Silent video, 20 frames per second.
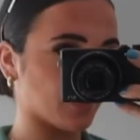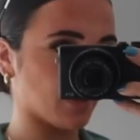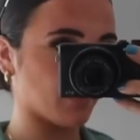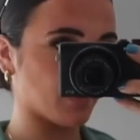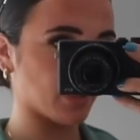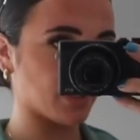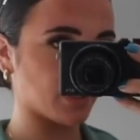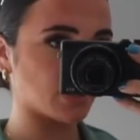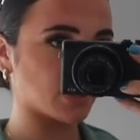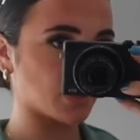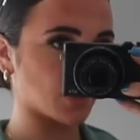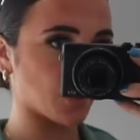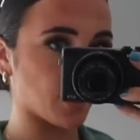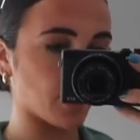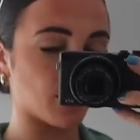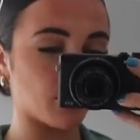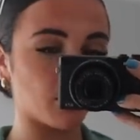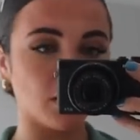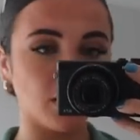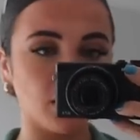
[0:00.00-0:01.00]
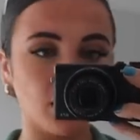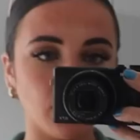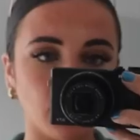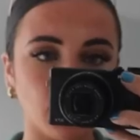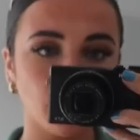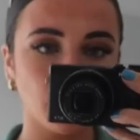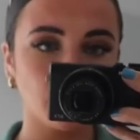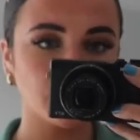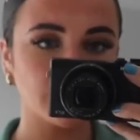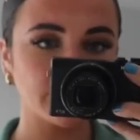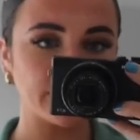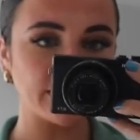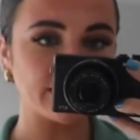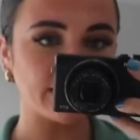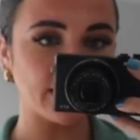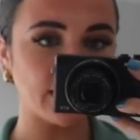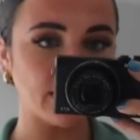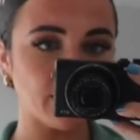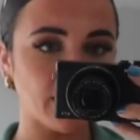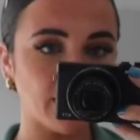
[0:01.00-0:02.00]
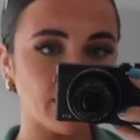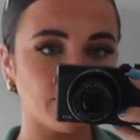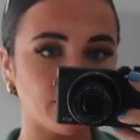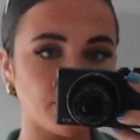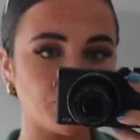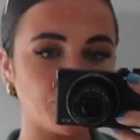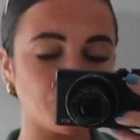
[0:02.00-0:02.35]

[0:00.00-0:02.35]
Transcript: them on Instagram. Just the same every